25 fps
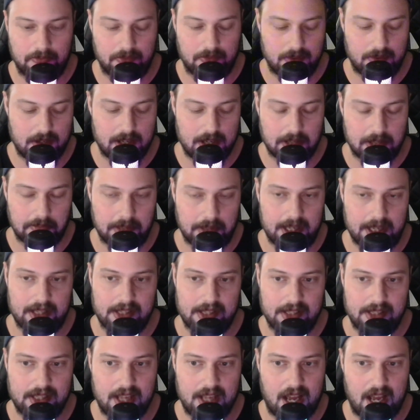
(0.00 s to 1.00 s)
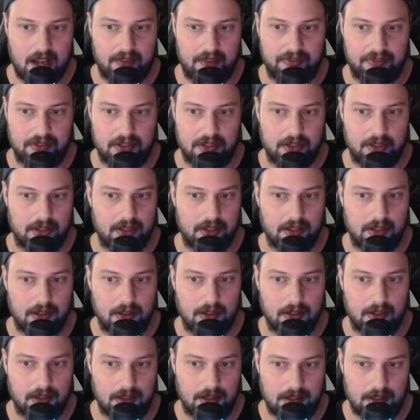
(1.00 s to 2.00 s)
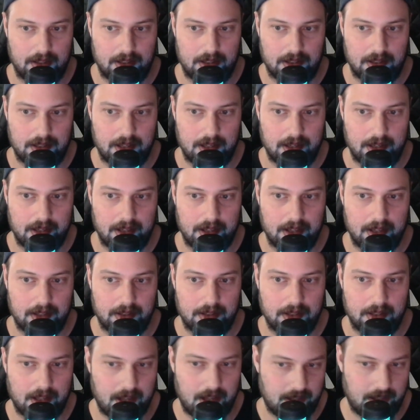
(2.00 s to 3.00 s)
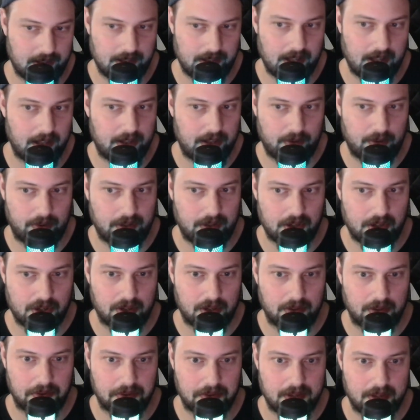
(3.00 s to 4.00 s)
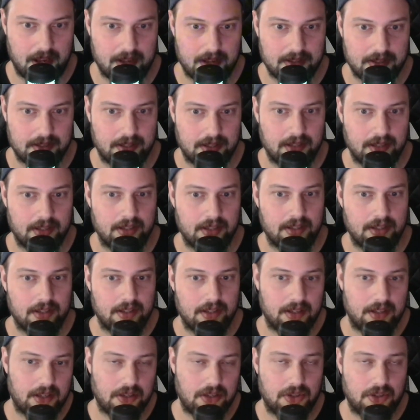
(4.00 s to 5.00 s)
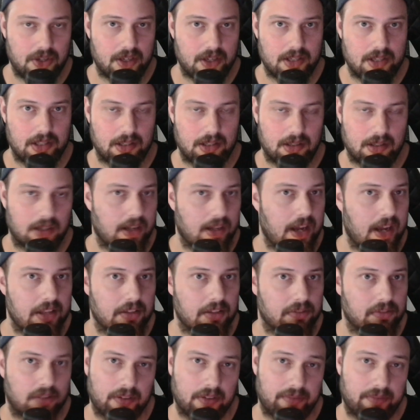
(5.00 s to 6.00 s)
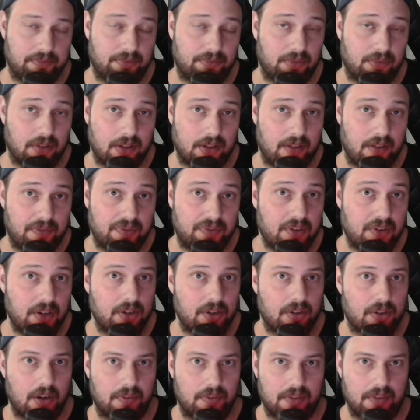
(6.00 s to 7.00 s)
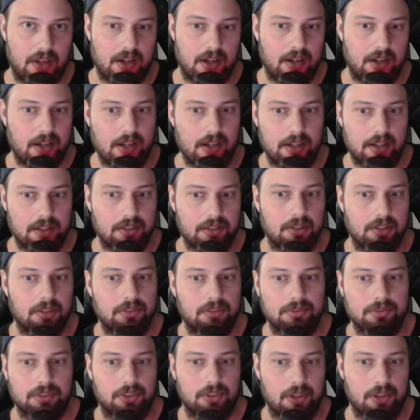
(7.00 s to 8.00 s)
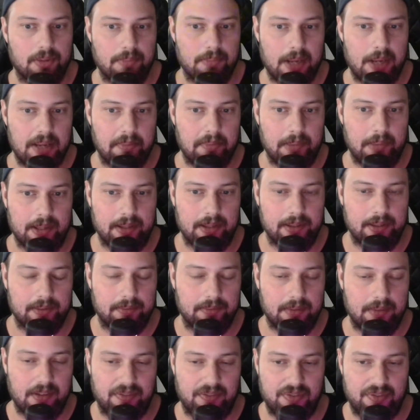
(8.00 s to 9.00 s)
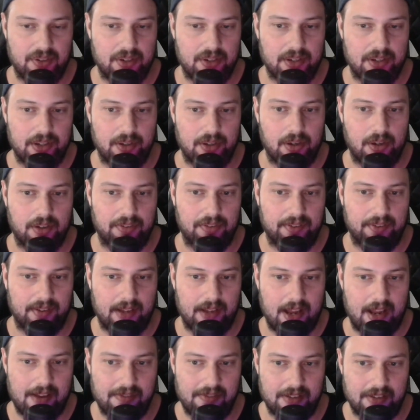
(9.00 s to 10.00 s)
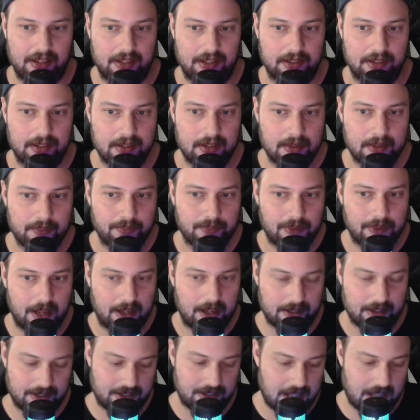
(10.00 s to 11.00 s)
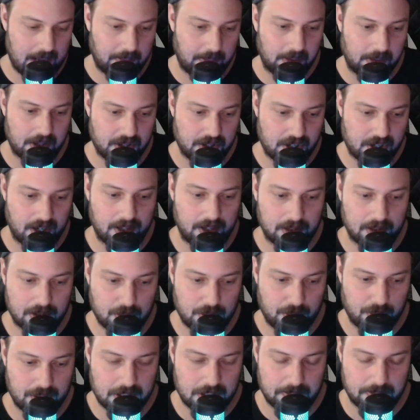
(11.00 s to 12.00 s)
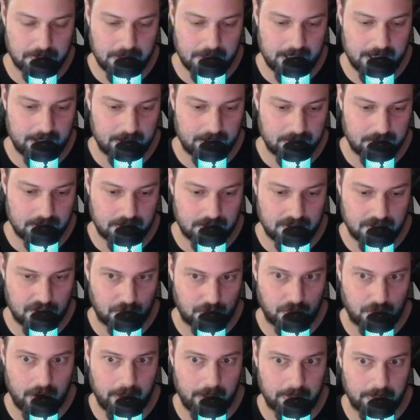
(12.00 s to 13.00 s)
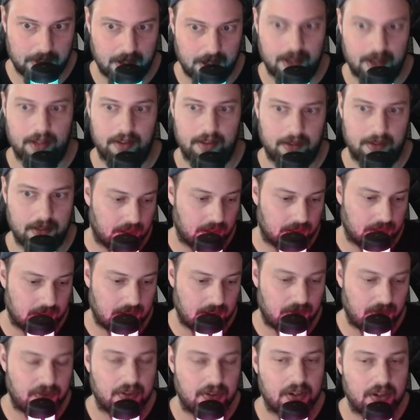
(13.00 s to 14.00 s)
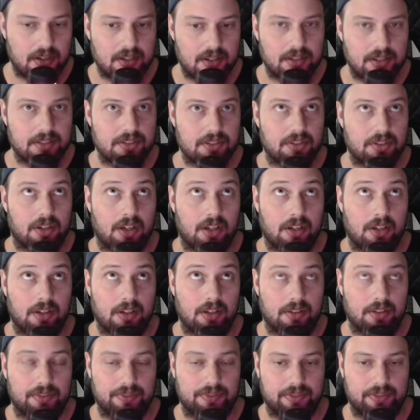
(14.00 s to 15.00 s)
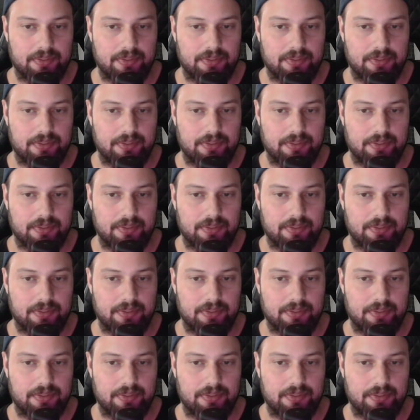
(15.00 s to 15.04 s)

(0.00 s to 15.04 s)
this being theft in the traditional sense is just kind of the fear of the unknown, or maybe the fear of having established industries being disrupted. The fears of